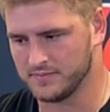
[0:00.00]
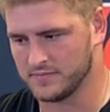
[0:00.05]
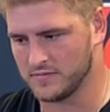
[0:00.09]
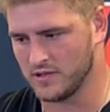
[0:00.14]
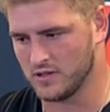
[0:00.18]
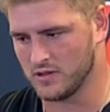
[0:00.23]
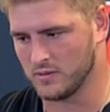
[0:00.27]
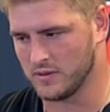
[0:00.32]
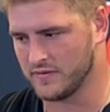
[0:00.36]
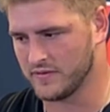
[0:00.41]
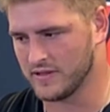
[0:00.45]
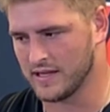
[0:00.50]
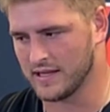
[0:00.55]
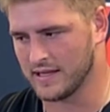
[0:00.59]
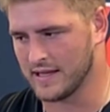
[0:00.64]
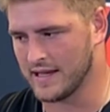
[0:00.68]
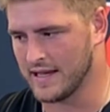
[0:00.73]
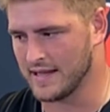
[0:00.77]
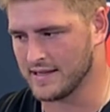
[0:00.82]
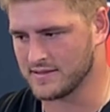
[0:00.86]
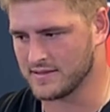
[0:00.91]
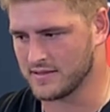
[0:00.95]
you know, we've got
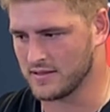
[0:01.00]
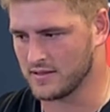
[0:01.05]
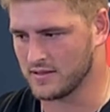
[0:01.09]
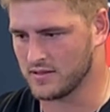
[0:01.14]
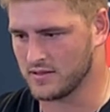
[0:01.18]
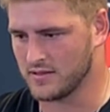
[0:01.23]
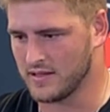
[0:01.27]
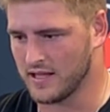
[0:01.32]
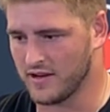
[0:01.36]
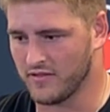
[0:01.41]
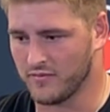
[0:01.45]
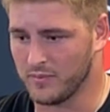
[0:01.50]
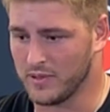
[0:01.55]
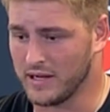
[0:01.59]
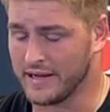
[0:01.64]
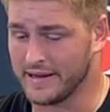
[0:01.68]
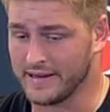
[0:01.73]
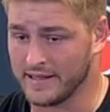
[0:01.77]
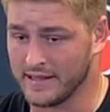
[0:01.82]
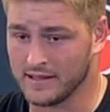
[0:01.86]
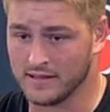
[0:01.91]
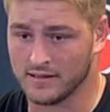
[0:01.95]
guys that have
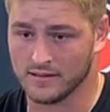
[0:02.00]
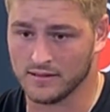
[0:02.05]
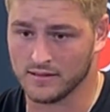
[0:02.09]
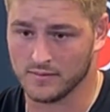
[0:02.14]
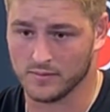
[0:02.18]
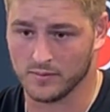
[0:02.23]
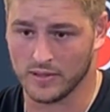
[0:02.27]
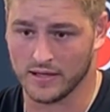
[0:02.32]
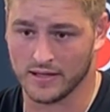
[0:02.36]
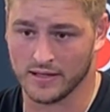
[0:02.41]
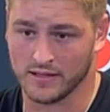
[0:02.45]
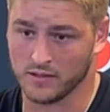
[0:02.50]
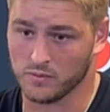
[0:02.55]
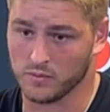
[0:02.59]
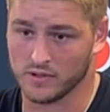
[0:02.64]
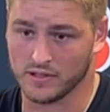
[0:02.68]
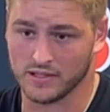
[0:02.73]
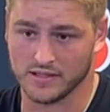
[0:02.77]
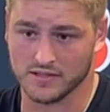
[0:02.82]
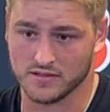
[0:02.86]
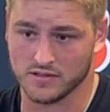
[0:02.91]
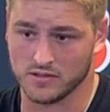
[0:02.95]
bought into
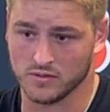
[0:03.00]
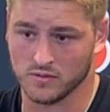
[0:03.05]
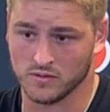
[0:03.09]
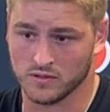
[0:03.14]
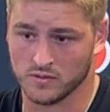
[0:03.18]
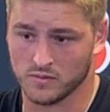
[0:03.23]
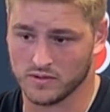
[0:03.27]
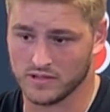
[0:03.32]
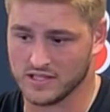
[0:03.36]
what he's doing,